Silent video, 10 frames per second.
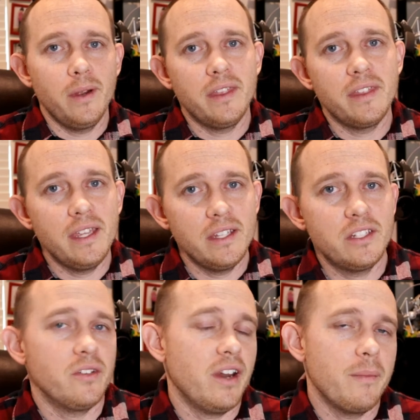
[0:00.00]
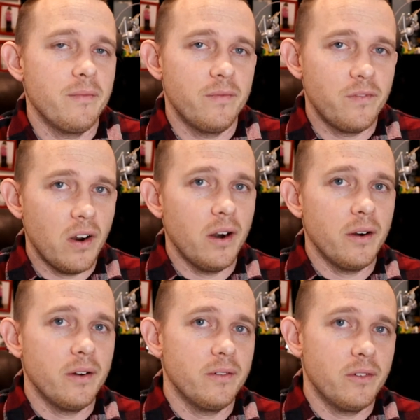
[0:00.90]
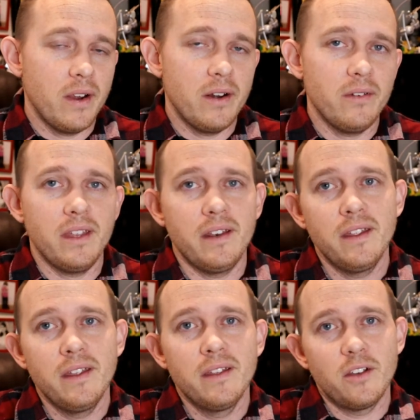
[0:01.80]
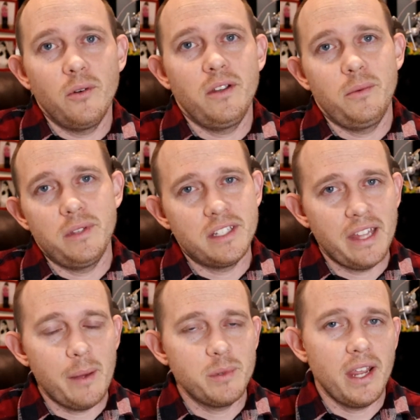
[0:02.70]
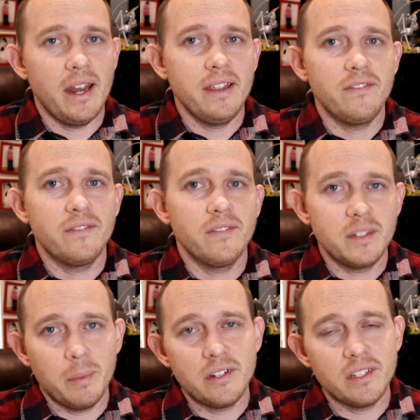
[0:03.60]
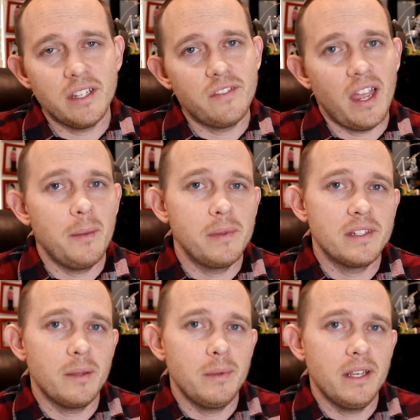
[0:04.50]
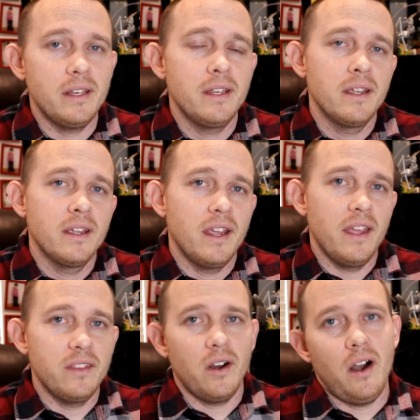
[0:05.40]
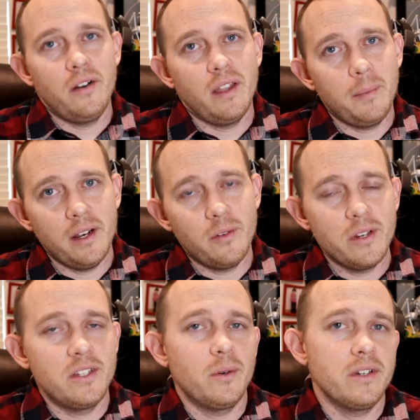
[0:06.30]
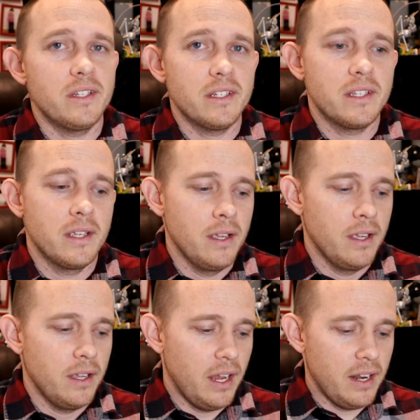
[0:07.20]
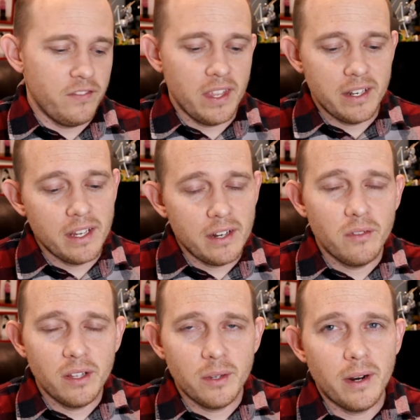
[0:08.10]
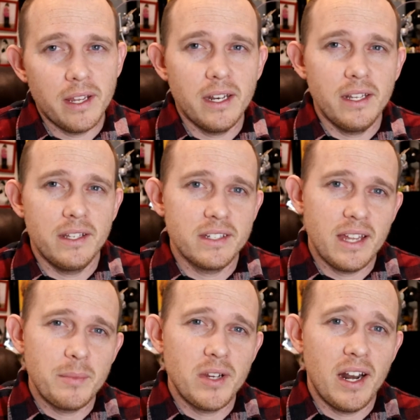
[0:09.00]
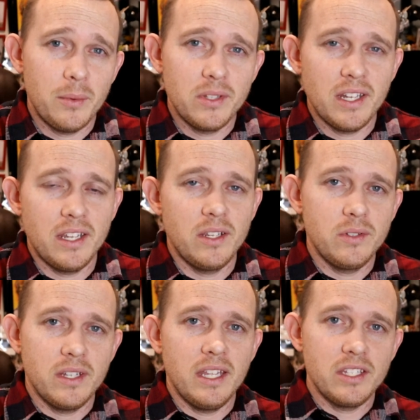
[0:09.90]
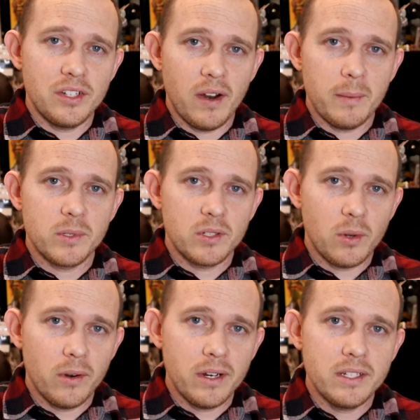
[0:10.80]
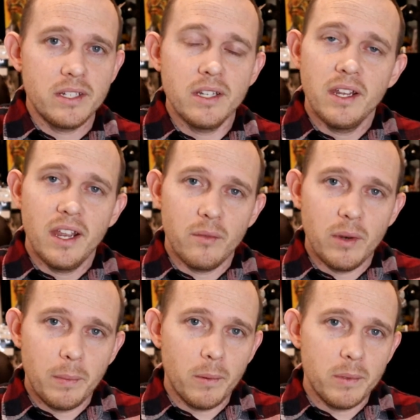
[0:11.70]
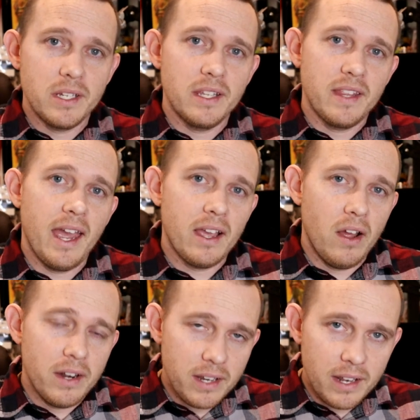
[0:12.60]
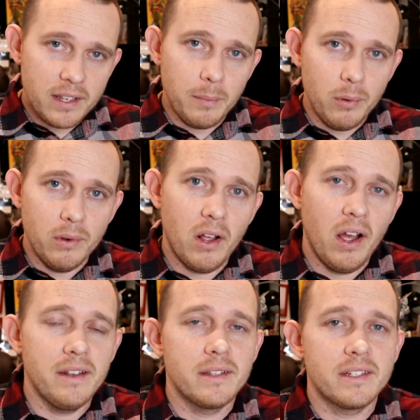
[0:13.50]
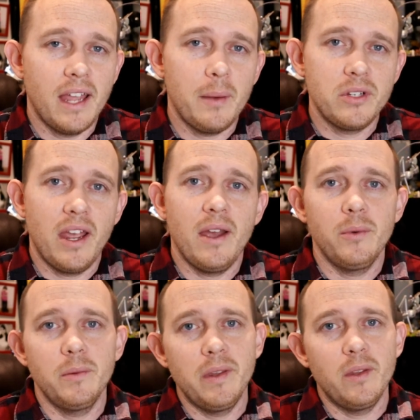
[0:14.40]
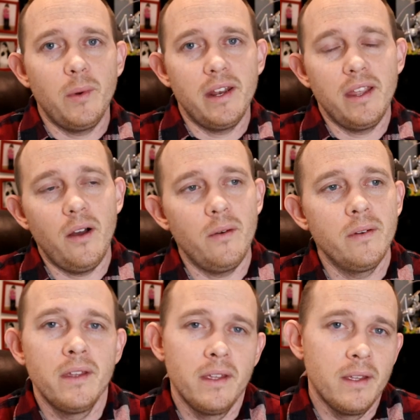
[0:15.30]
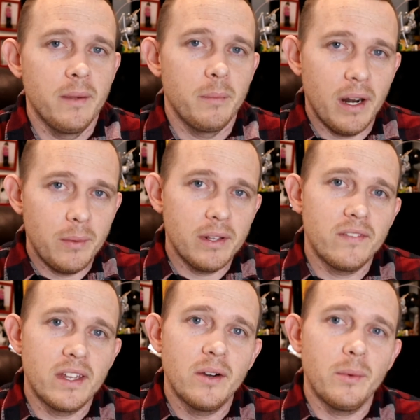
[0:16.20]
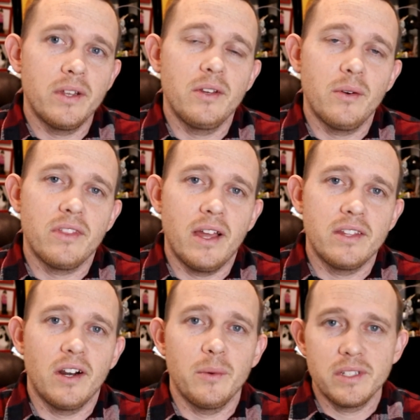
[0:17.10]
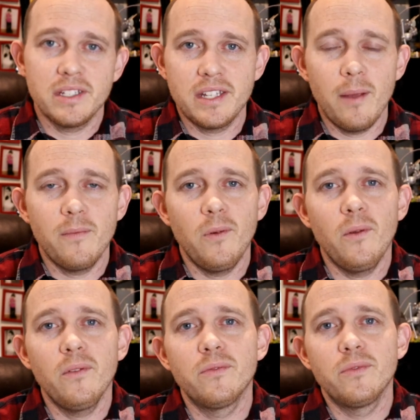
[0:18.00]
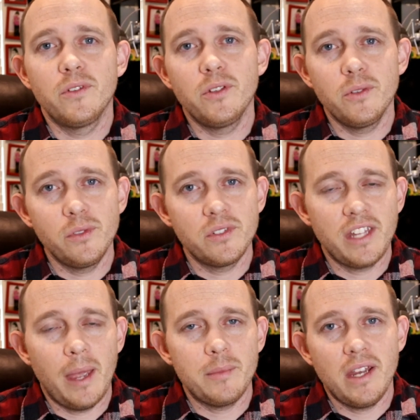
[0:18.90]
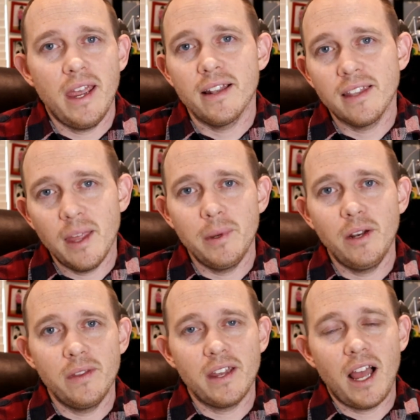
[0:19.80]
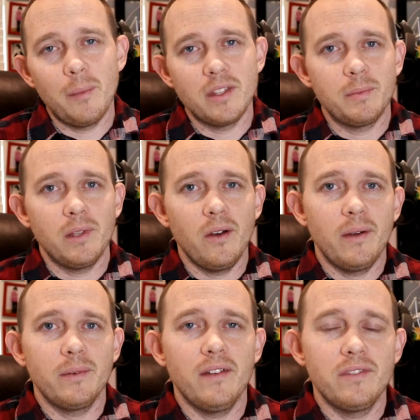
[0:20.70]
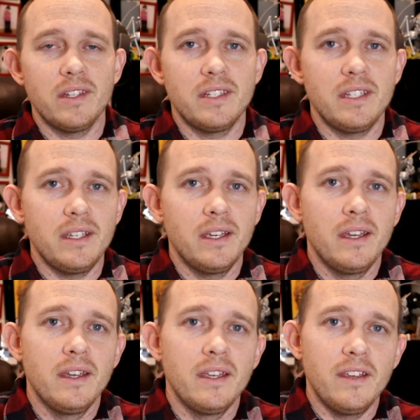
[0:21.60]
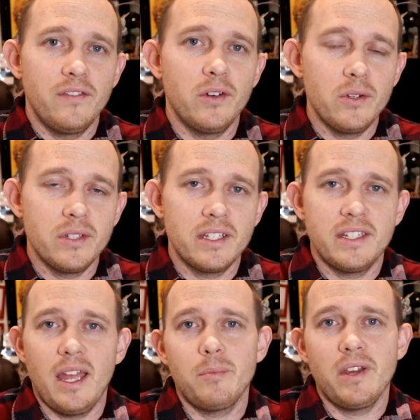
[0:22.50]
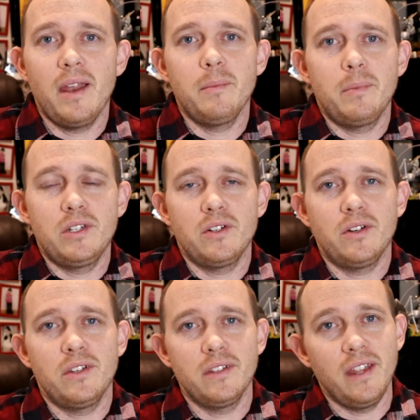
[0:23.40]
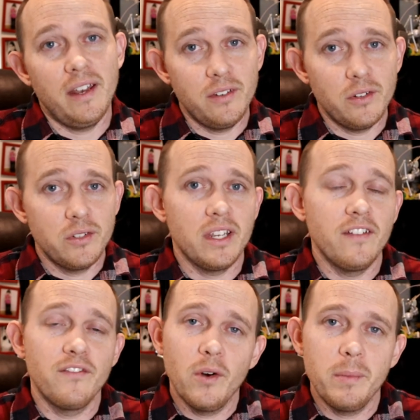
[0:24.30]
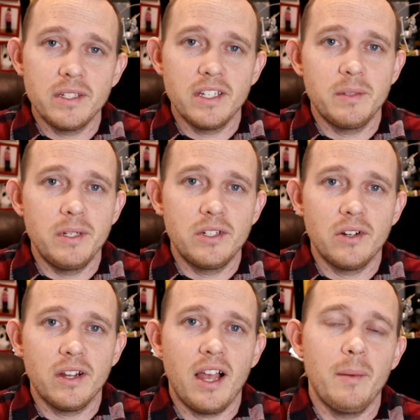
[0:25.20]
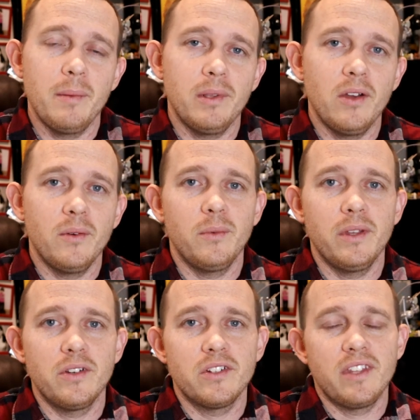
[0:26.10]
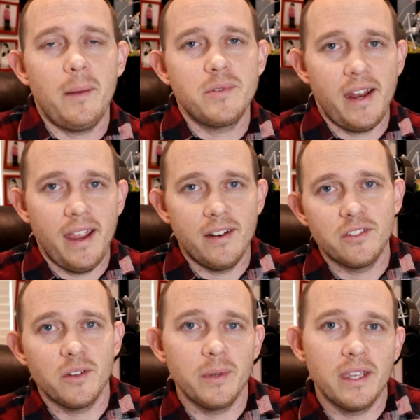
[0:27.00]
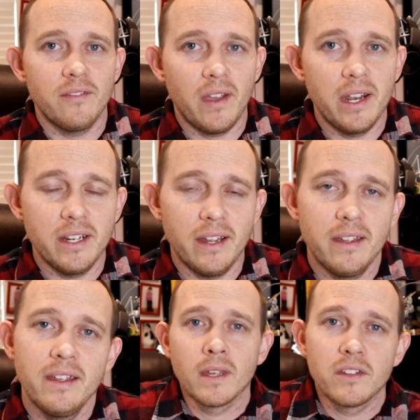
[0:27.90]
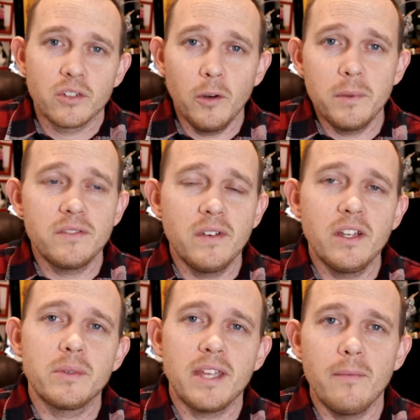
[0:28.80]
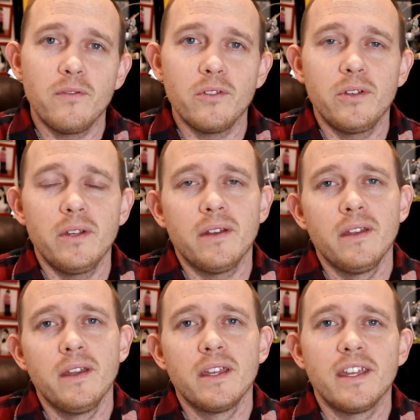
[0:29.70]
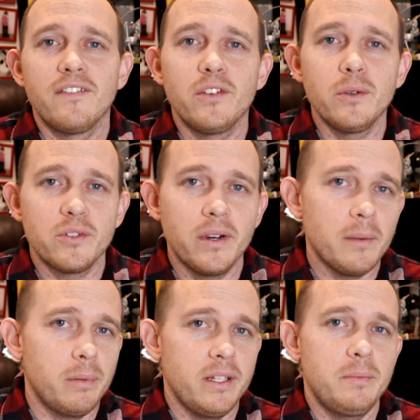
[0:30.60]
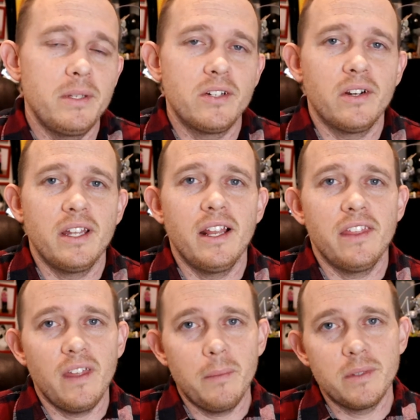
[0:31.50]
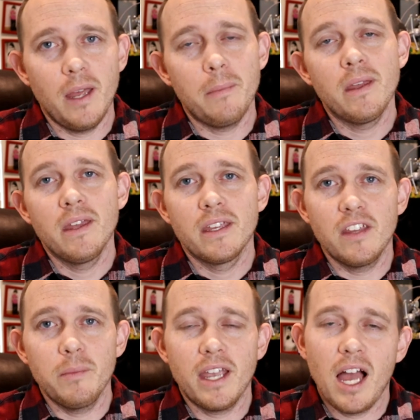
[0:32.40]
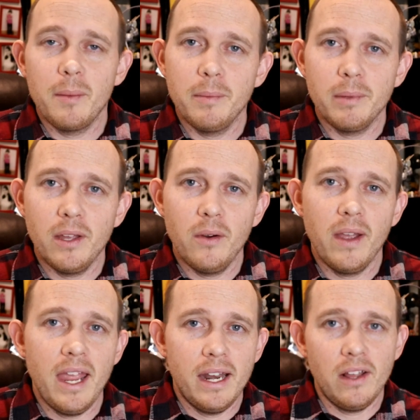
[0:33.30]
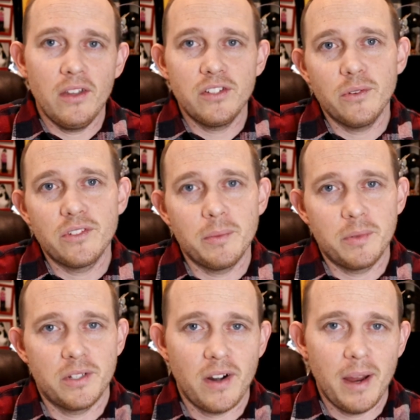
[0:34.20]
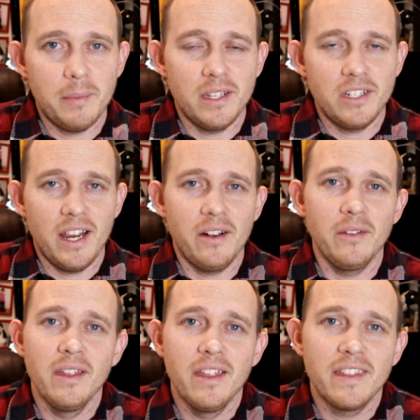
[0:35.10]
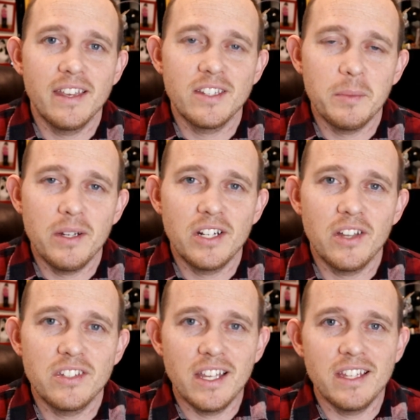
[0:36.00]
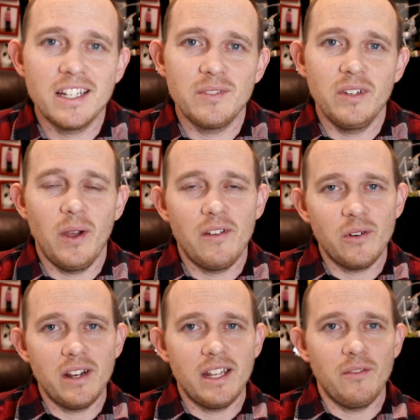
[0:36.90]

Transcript: with Instagram far greater than going with Snapchat, if especially if time is limited and there are limited resources. And if they did really want to get into Snapchat, I would say using Instagram stories and repurposing that content to put on Snapchat would be the way to go. But I would love to hear what your thoughts are. Was this helpful? Do you use Snapchat? Let me know in the comments below. I would love to see if you're using Snapchat. Be sure and you're using it for business, be sure to comment below with your Snapchat handle so we can find you. So I hope this video was helpful to you. If you enjoyed it, please be sure to hit a thumbs up, give me a comment below, and also subscribe to the channel. Thanks so much, and I'll see you on the next video. Have a great day,